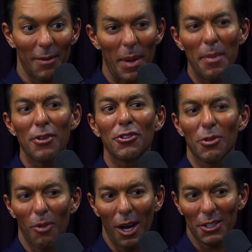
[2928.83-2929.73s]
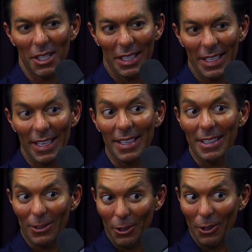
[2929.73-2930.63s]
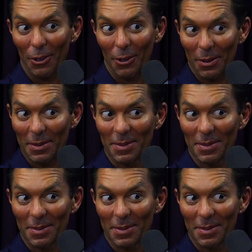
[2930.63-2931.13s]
Maybe you should watch that again and look at her.